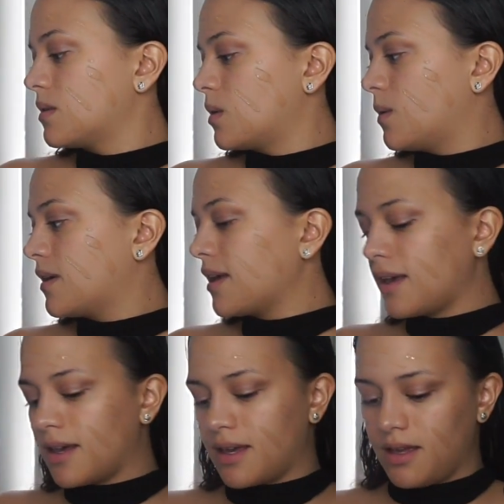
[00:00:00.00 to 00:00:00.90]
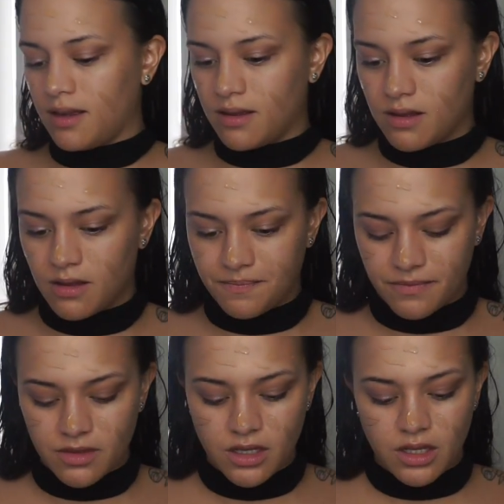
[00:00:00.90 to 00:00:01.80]
Okay,
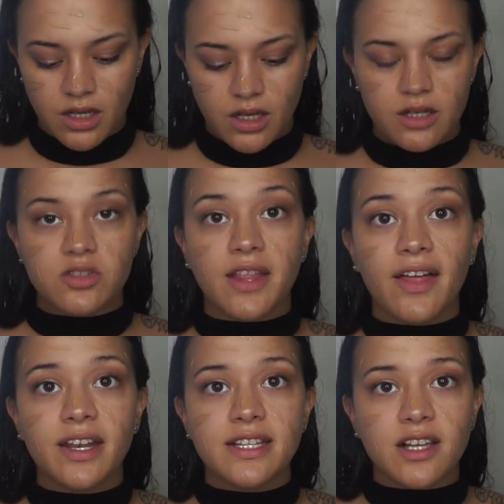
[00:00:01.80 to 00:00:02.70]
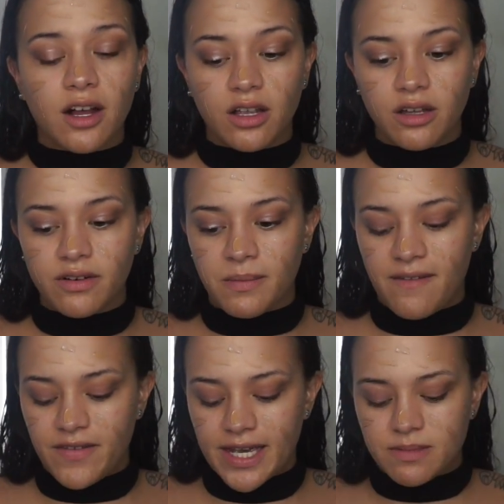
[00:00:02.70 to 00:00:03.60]
so now that it's all over
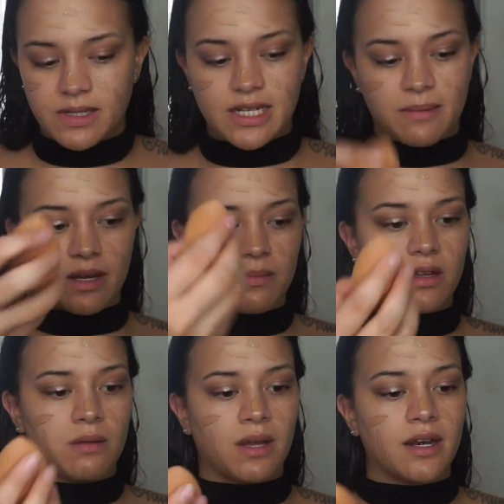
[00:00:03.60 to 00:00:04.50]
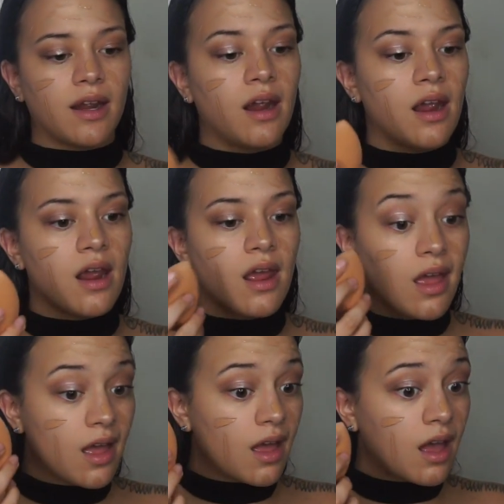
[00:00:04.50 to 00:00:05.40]
my face, I'm gonna take my beauty blender
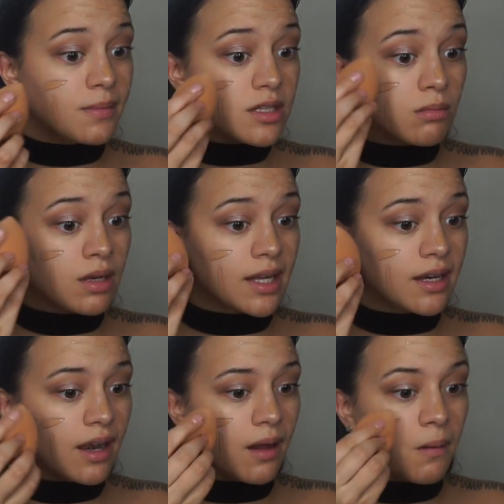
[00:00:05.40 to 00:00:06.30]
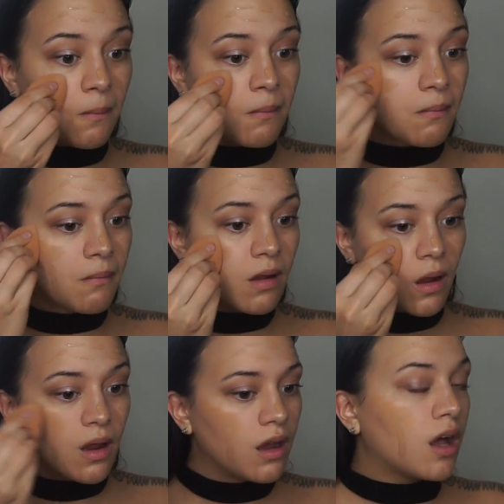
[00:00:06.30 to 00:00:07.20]
and I'm just gonna blend it out.
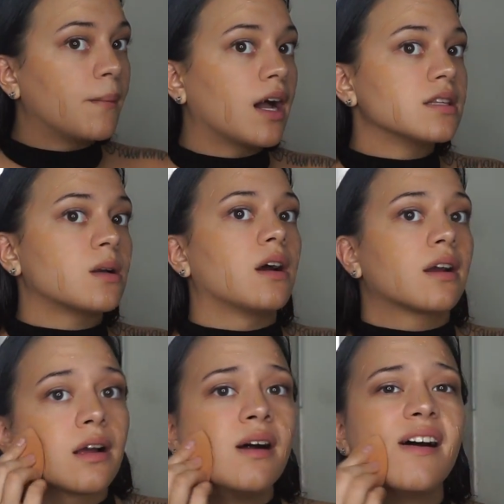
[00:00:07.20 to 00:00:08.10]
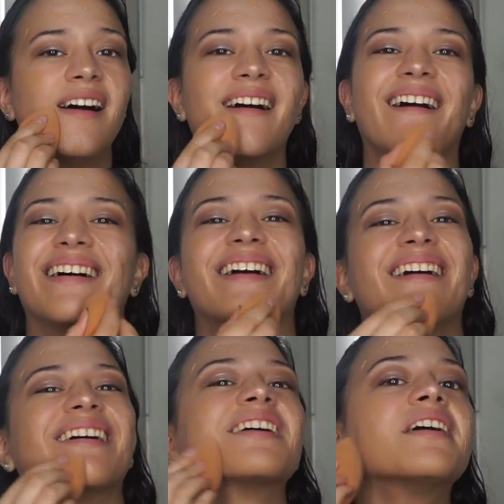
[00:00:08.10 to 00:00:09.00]
Oh my god,
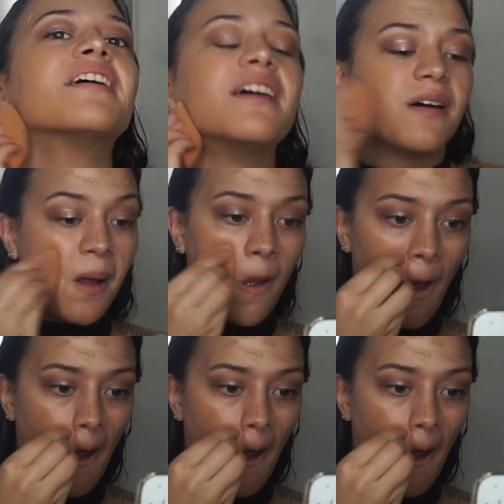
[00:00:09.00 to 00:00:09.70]
it's so dark.